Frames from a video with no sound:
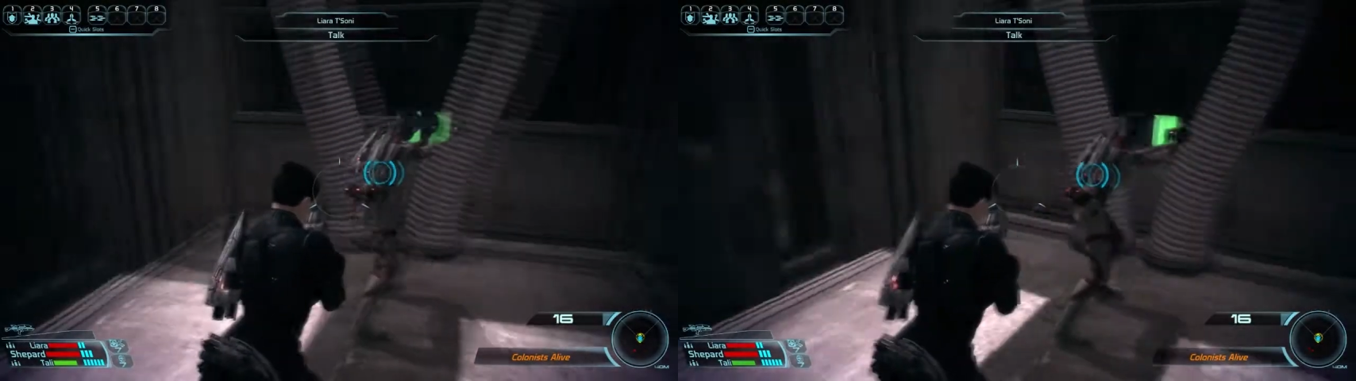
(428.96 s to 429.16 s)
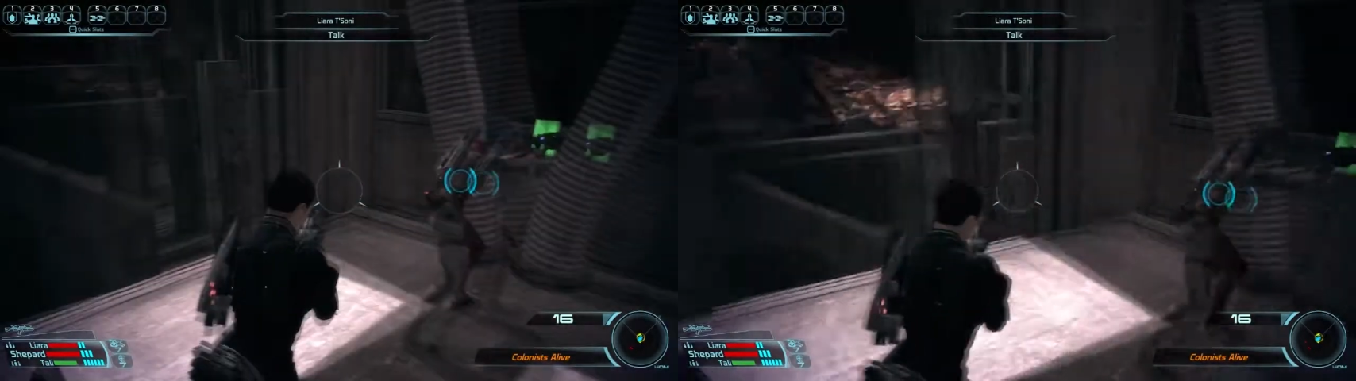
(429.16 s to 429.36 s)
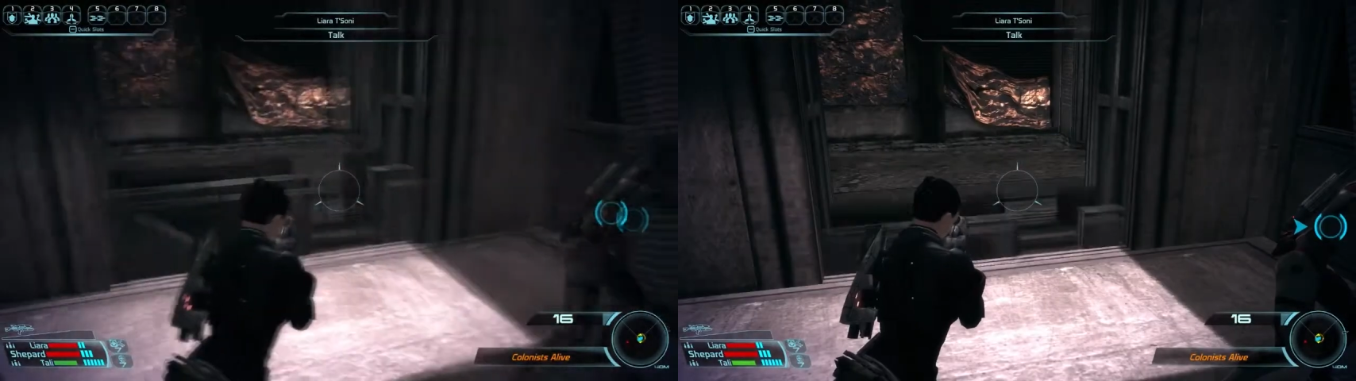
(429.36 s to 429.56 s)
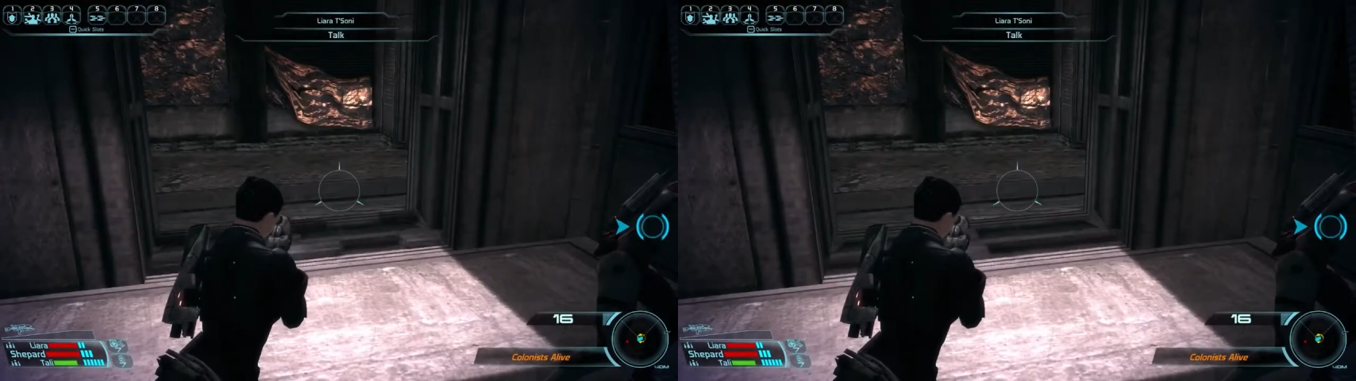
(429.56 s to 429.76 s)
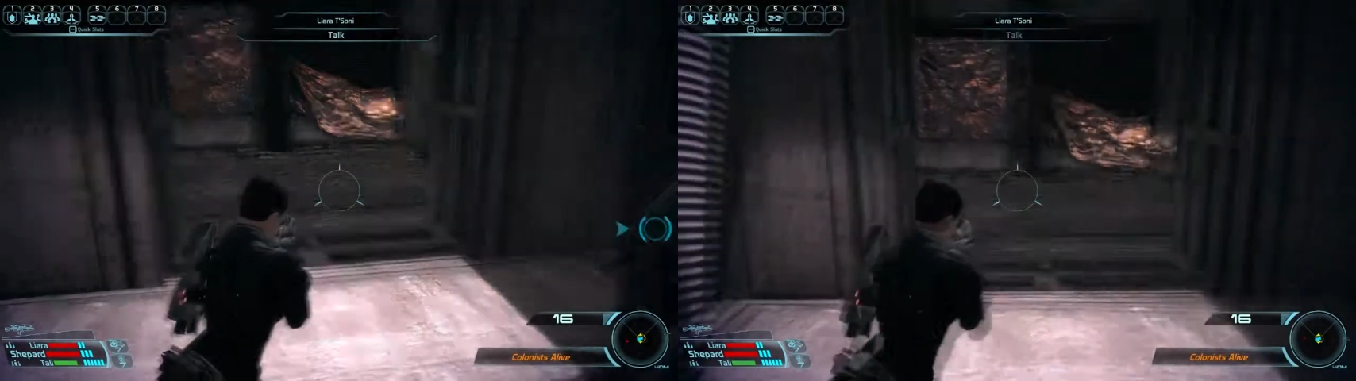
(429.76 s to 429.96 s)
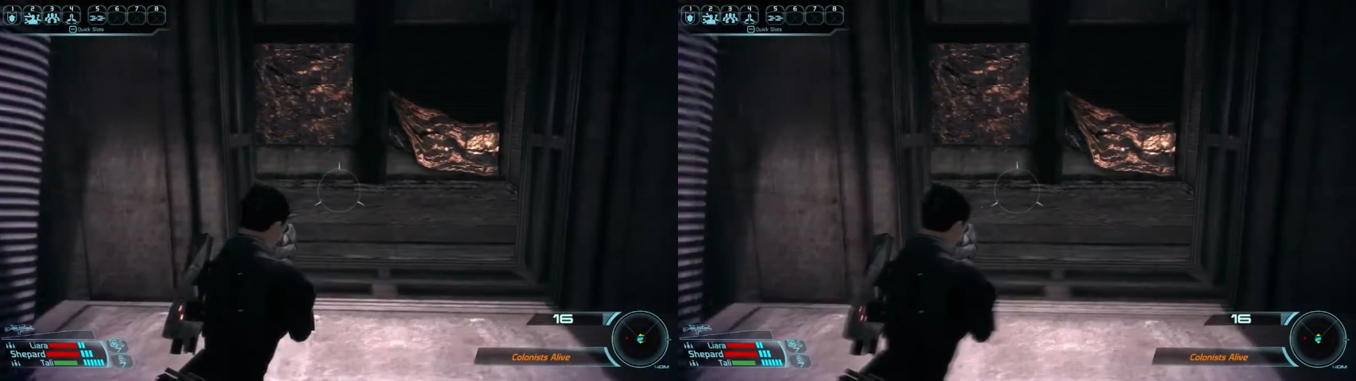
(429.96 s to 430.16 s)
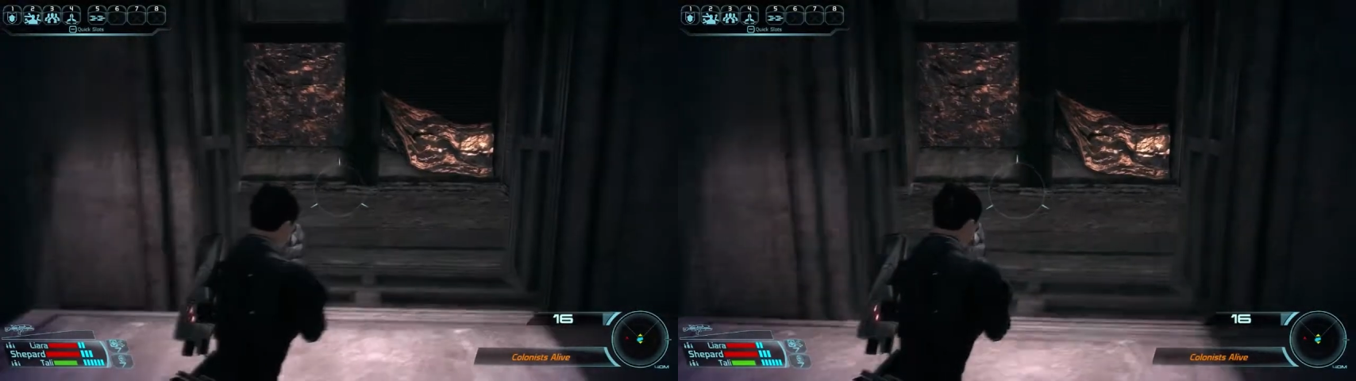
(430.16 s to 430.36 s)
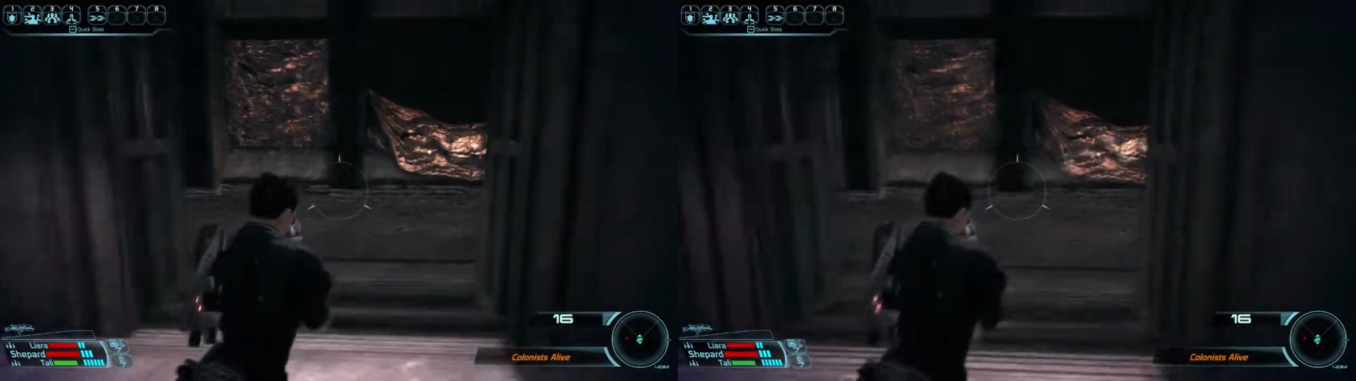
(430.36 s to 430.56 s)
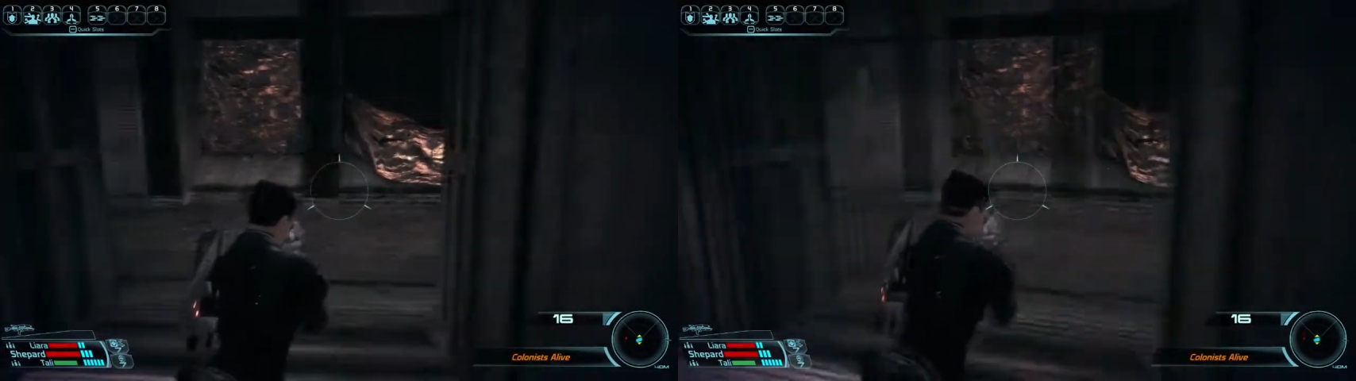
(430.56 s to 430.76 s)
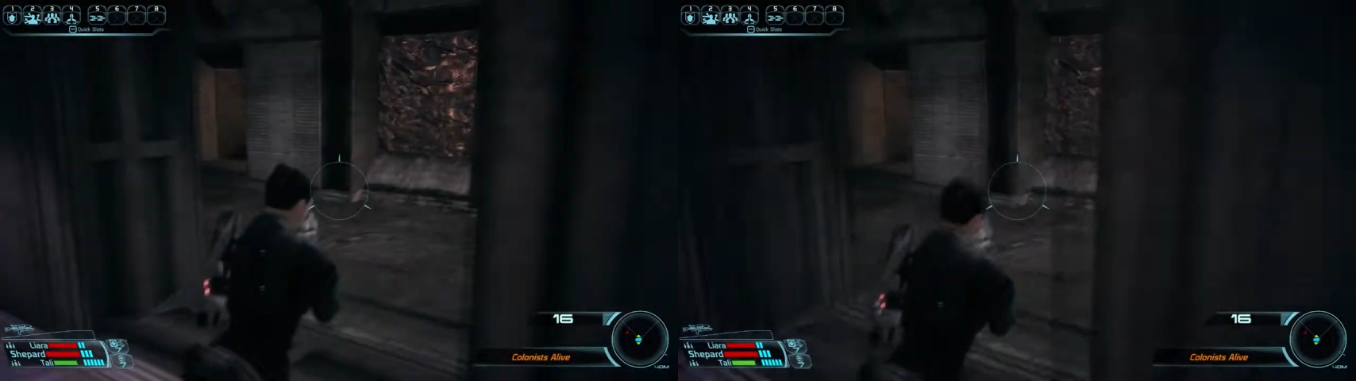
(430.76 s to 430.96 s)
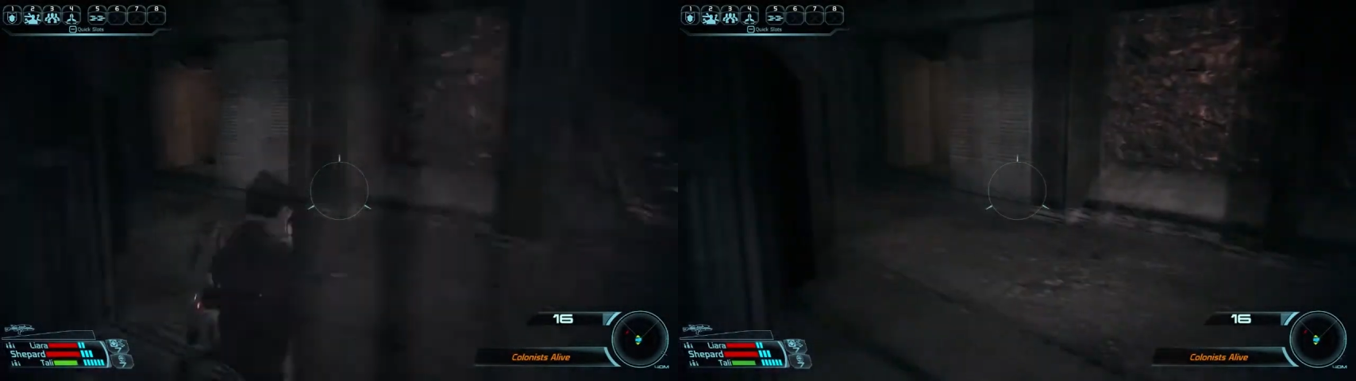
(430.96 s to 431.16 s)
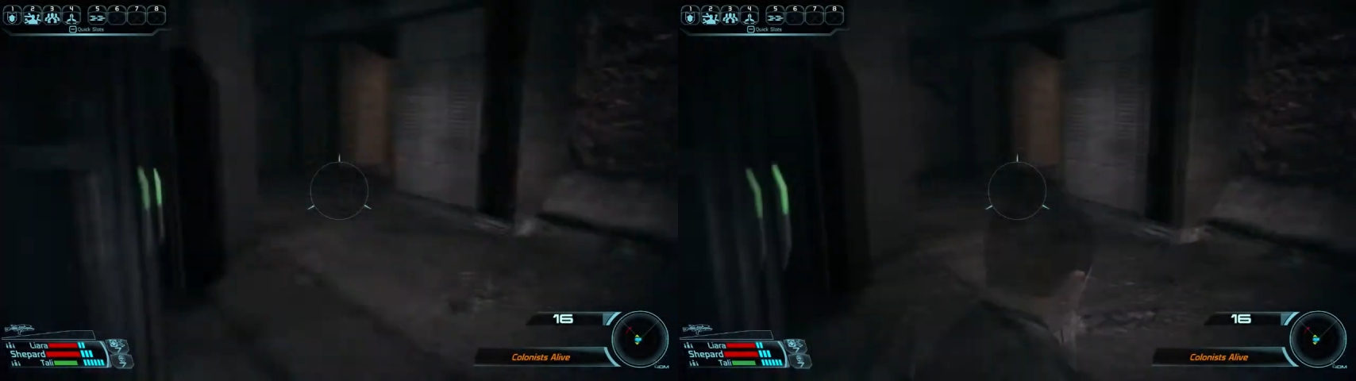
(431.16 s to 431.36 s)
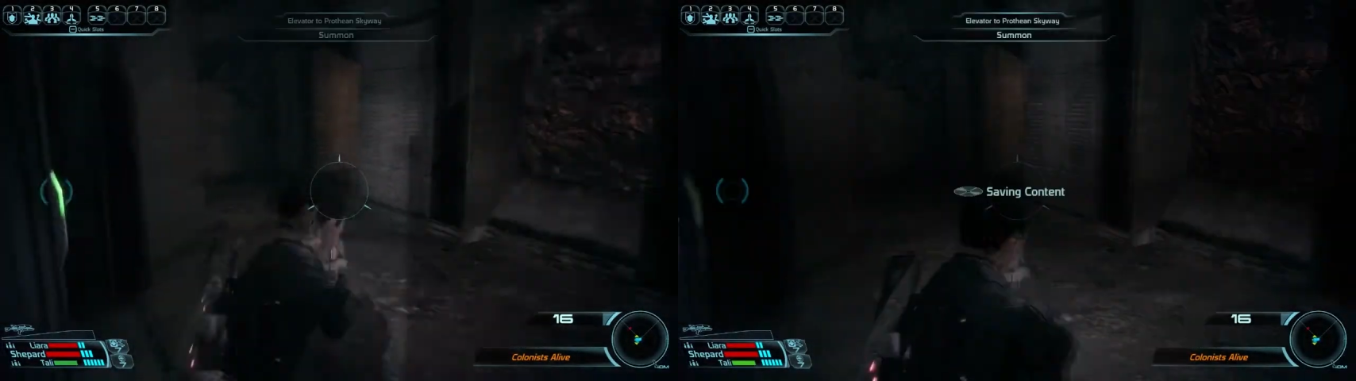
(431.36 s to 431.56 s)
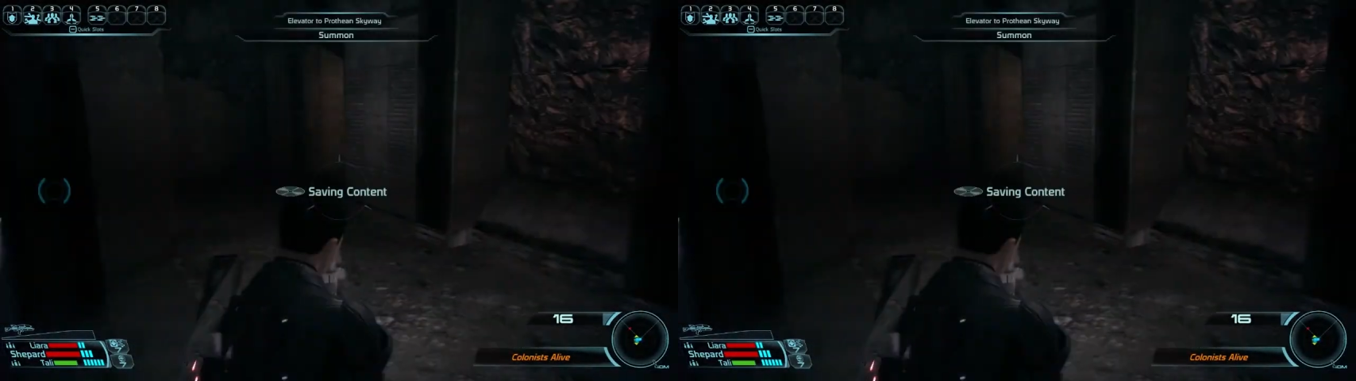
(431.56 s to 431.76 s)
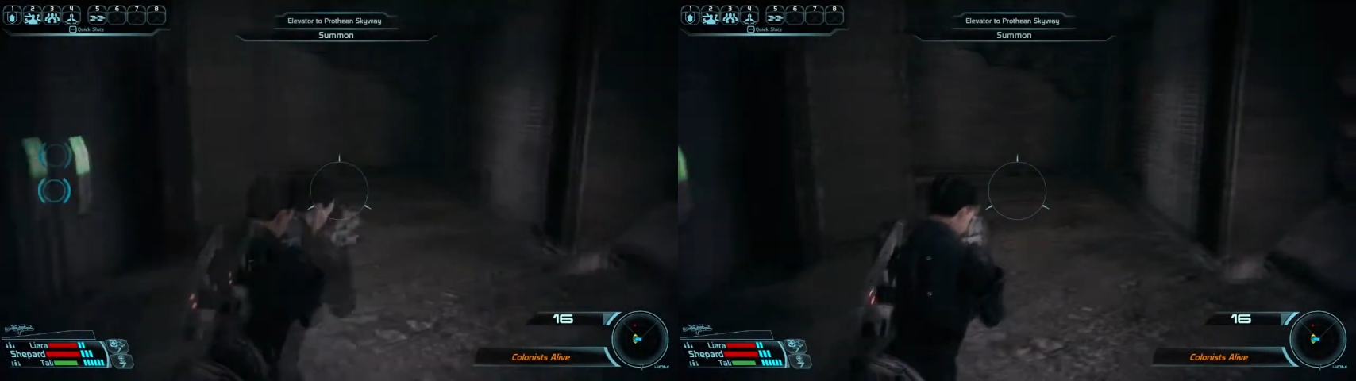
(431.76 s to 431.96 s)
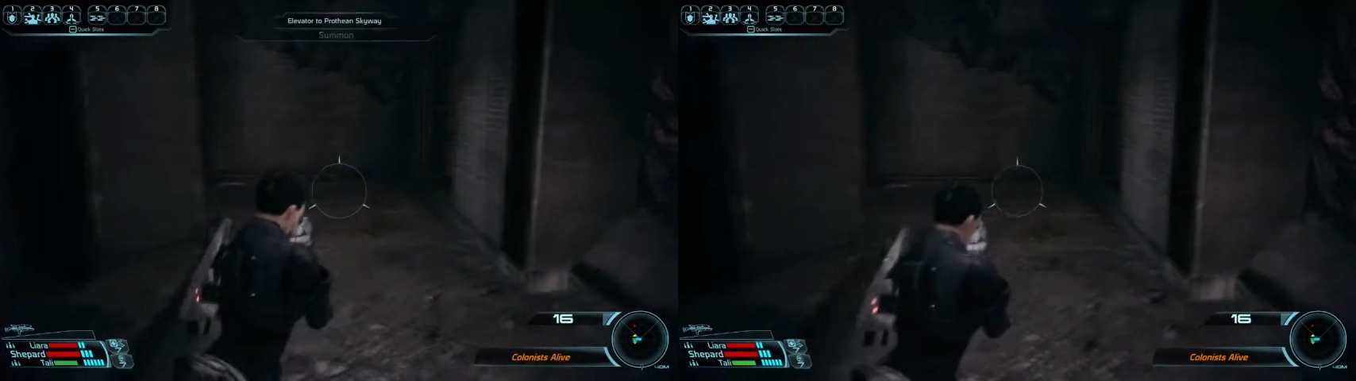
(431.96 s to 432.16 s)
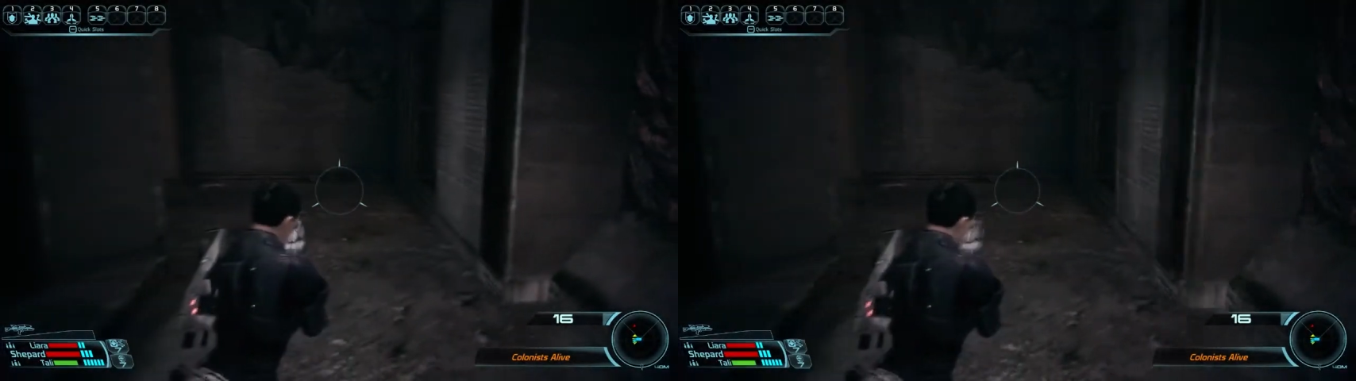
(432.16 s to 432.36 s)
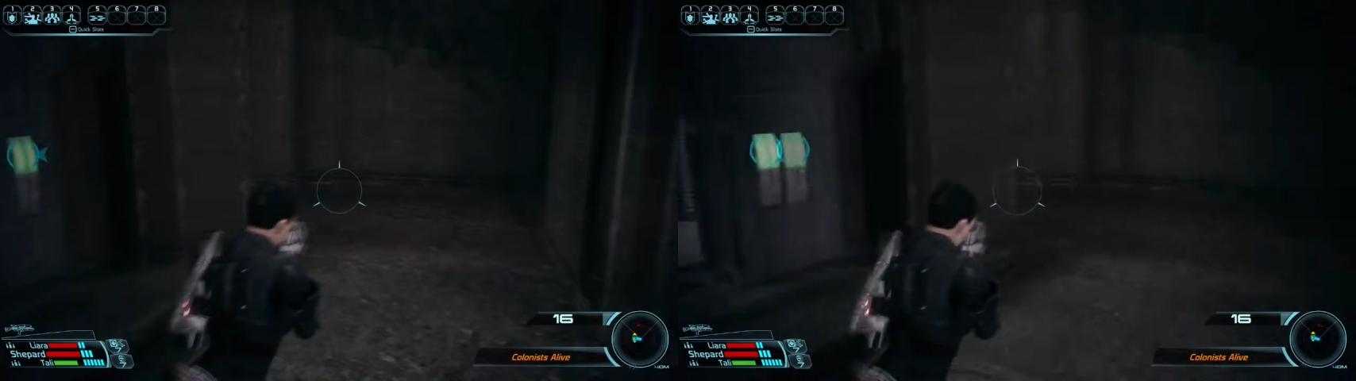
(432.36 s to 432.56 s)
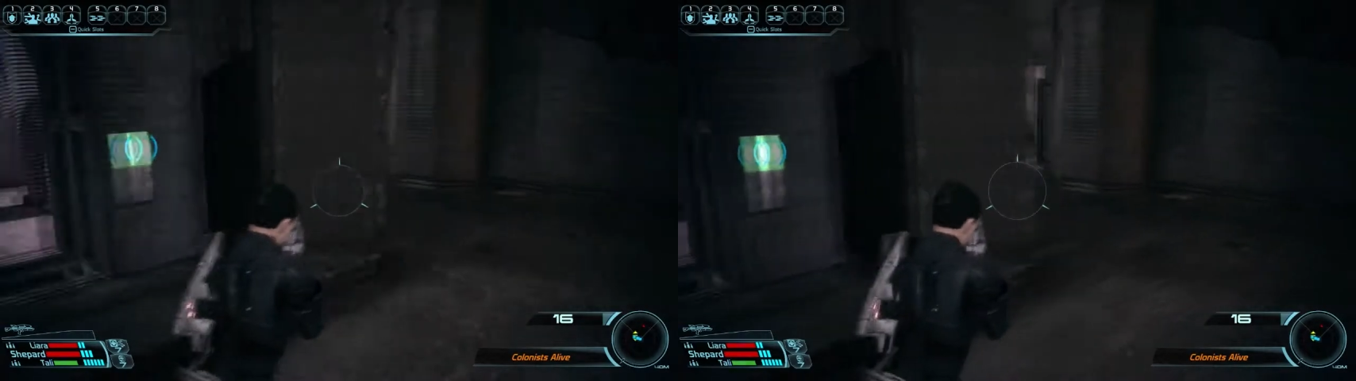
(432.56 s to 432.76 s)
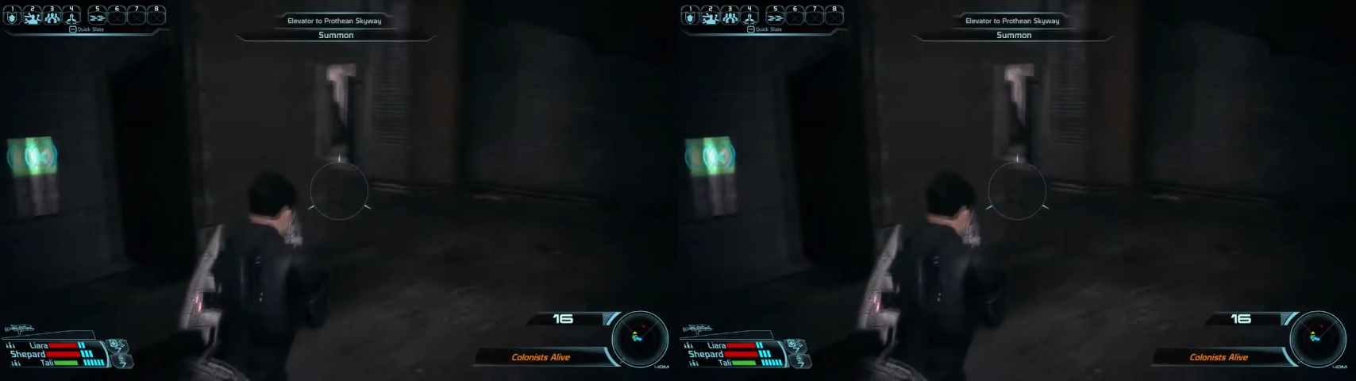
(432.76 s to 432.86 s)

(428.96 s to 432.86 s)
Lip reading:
Nobody's mouth can be seen.